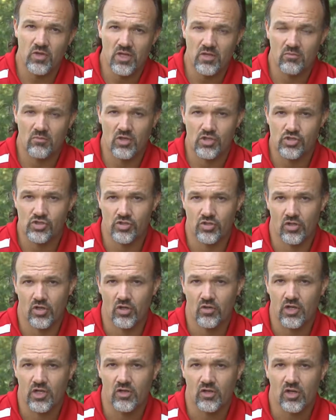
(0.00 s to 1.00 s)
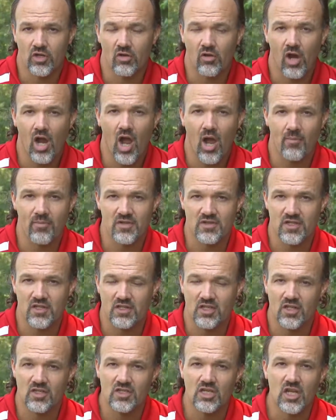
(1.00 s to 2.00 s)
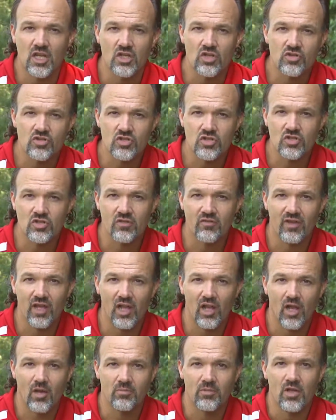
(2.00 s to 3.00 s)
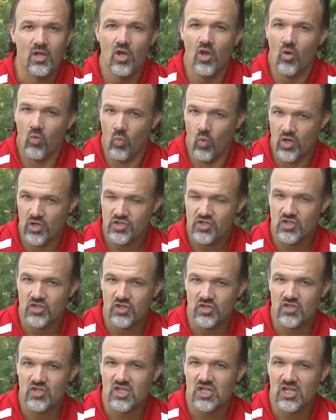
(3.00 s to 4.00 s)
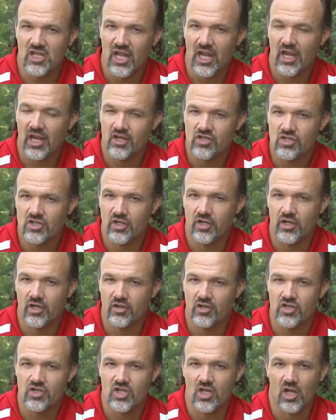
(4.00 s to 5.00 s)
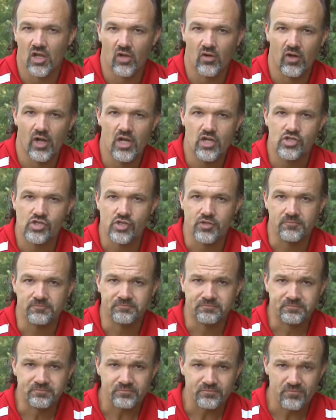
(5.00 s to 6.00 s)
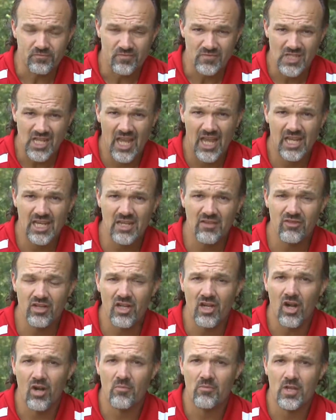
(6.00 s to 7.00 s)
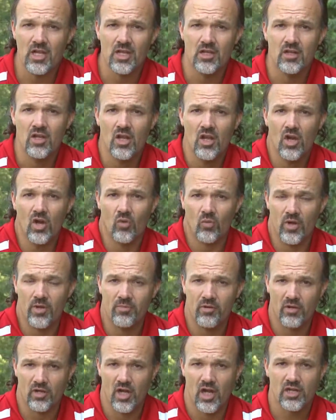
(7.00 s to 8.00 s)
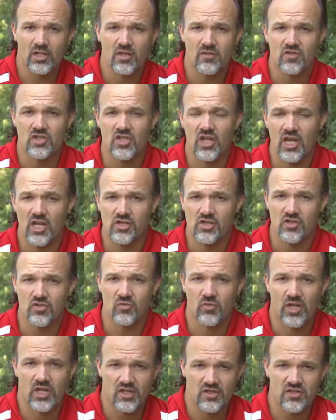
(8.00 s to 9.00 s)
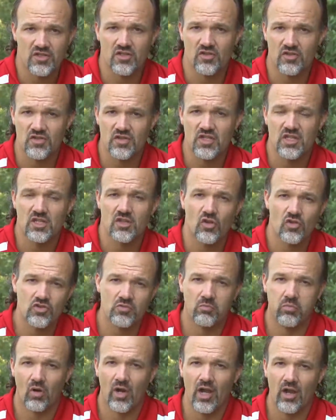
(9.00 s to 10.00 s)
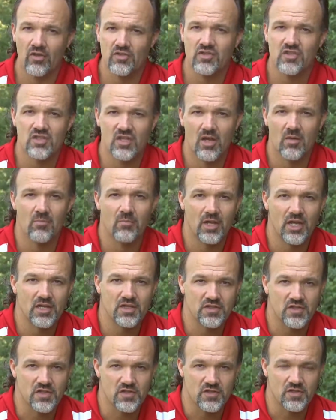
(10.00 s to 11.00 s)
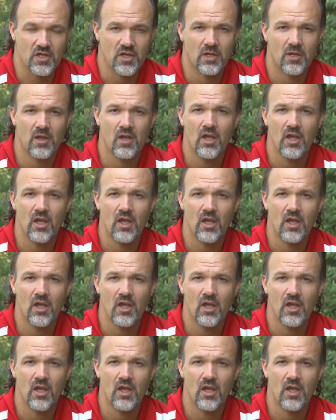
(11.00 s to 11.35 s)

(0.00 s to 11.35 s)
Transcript: we mature in the crop, as it continues to develop, we'll still see that exterior discoloration. And even in our mid reproductive stages, we can still see those brown stem bases.